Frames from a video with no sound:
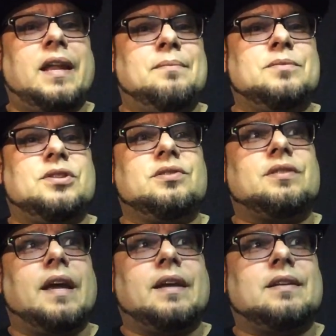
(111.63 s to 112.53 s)
them since
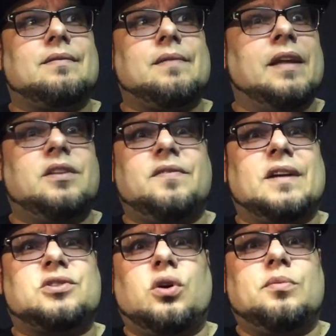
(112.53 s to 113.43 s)
like end of
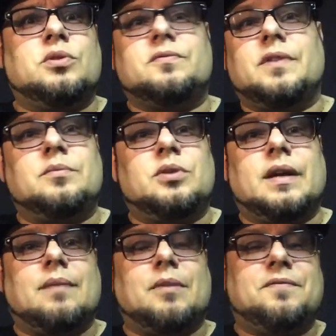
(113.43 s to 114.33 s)
October, November. I
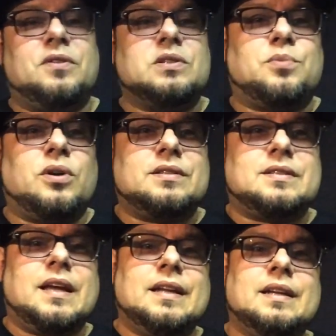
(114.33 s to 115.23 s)
got my first
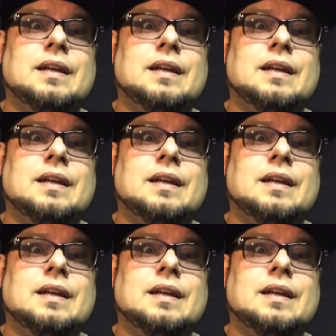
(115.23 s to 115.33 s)
broadside.